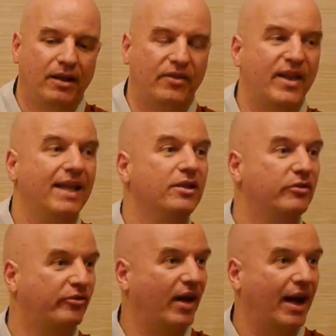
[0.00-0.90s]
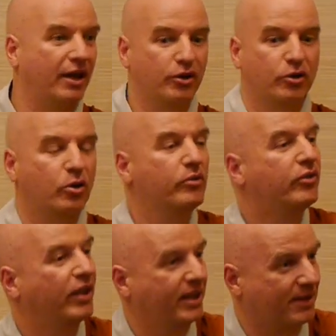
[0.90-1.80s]
Then you find your own
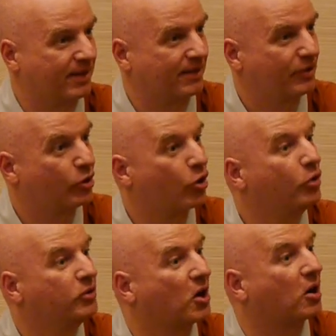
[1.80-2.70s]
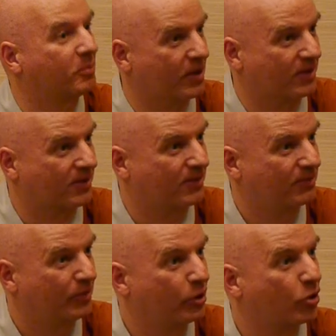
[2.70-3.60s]
things, your own dogmas,
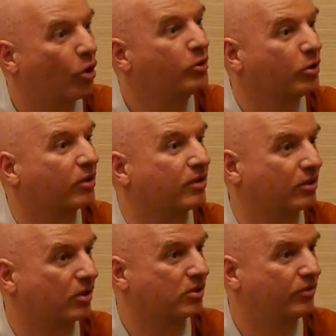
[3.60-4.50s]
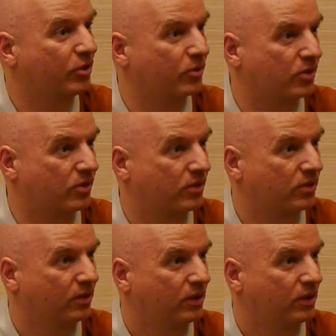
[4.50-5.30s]
your own orthodox views.